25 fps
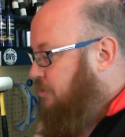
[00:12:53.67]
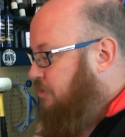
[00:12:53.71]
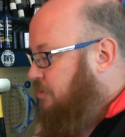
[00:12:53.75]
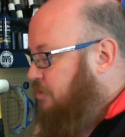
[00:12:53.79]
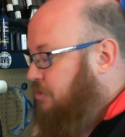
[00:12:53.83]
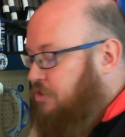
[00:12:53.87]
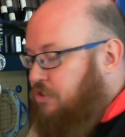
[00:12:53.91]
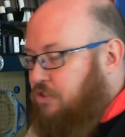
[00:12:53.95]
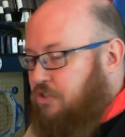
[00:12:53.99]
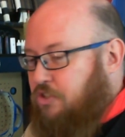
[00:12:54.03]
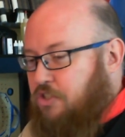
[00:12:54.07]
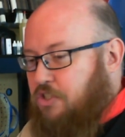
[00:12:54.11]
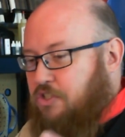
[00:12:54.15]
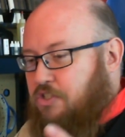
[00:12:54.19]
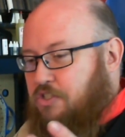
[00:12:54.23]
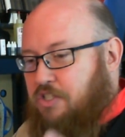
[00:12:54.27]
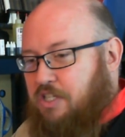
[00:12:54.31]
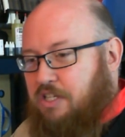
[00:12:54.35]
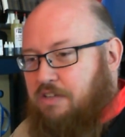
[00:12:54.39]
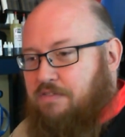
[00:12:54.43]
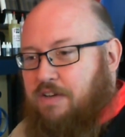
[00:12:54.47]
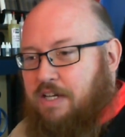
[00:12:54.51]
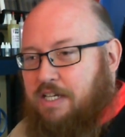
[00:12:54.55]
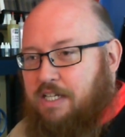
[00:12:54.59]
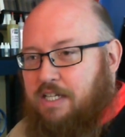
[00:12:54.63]
see if
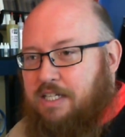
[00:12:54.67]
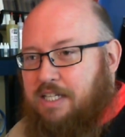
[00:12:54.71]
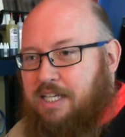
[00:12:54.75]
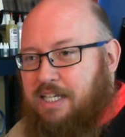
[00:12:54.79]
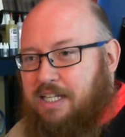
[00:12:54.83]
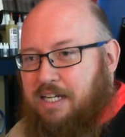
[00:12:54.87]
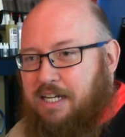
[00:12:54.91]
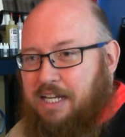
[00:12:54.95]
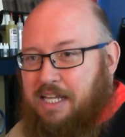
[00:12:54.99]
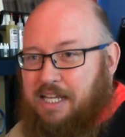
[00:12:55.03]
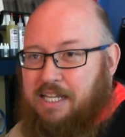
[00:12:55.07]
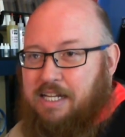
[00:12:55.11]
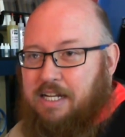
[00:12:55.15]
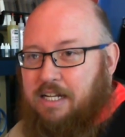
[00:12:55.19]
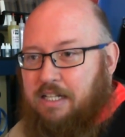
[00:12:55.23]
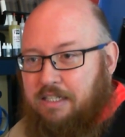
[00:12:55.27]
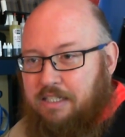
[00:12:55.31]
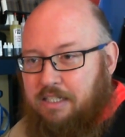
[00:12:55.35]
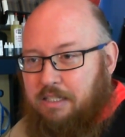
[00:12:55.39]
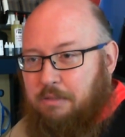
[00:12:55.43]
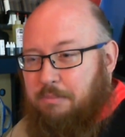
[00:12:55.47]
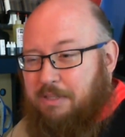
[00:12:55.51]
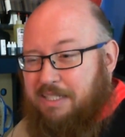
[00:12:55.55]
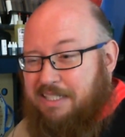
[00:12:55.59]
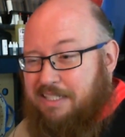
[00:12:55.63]
I could get it in a little
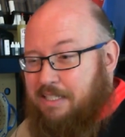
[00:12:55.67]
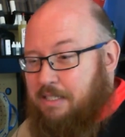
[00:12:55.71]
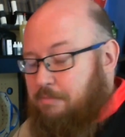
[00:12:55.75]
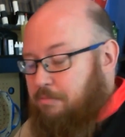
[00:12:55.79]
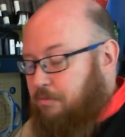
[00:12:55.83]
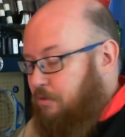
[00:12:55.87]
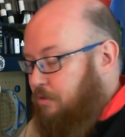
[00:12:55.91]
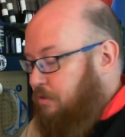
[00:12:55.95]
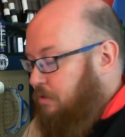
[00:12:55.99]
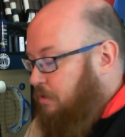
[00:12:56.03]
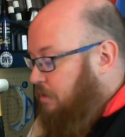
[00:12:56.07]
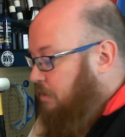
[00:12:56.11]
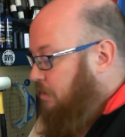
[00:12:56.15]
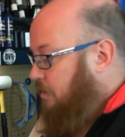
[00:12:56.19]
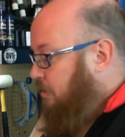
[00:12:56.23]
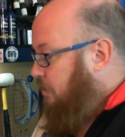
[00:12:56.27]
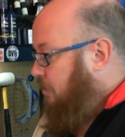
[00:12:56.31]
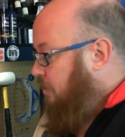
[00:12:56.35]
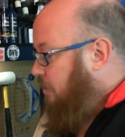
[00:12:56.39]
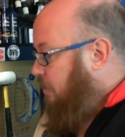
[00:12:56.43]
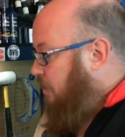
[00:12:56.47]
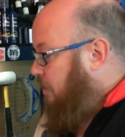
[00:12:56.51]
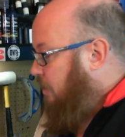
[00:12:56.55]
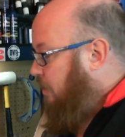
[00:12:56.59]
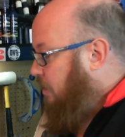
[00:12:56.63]
bit deeper,
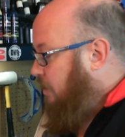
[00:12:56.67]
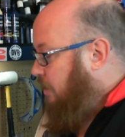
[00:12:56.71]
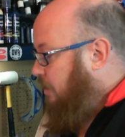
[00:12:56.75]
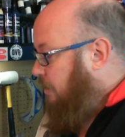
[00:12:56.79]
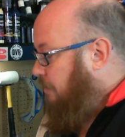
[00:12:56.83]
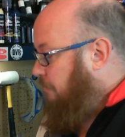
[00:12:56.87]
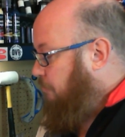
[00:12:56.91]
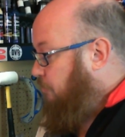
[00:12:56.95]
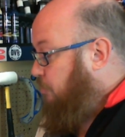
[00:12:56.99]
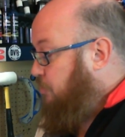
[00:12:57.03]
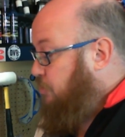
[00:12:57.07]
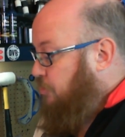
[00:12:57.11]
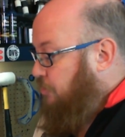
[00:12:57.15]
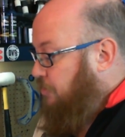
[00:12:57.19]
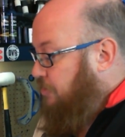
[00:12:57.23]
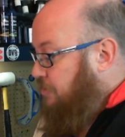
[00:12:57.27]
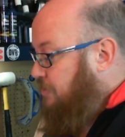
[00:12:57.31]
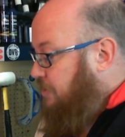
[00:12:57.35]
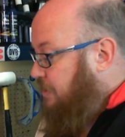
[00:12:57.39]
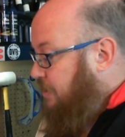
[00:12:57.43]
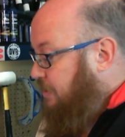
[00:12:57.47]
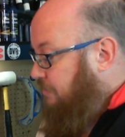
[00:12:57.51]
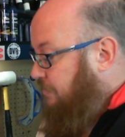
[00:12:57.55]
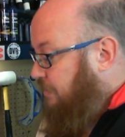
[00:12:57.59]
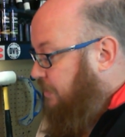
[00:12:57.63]
which you can see
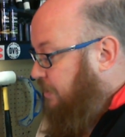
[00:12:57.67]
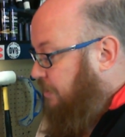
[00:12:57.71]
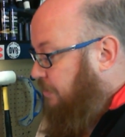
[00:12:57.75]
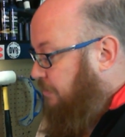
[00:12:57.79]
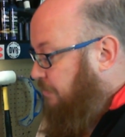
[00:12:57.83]
in the video.